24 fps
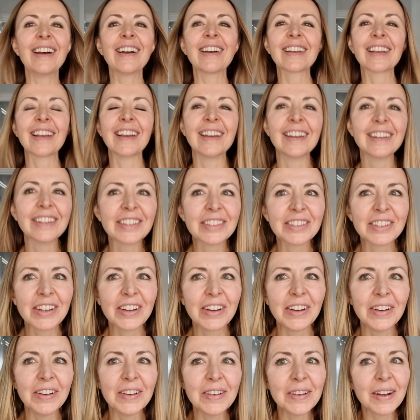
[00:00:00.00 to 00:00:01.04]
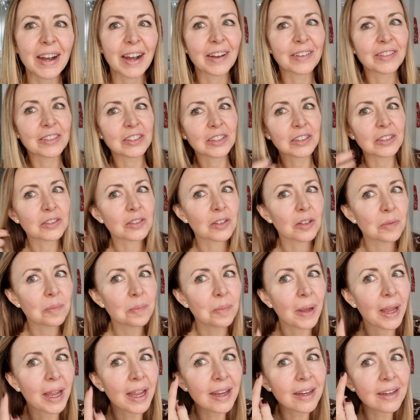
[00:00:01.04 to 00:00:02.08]
Okay, so I've just got
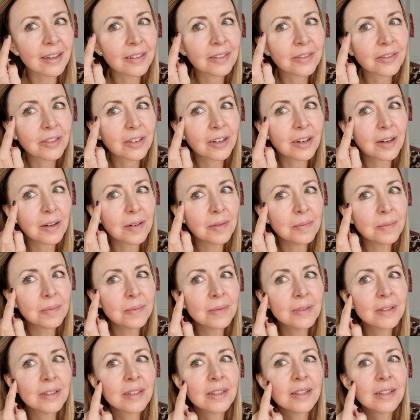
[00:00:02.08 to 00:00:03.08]
back from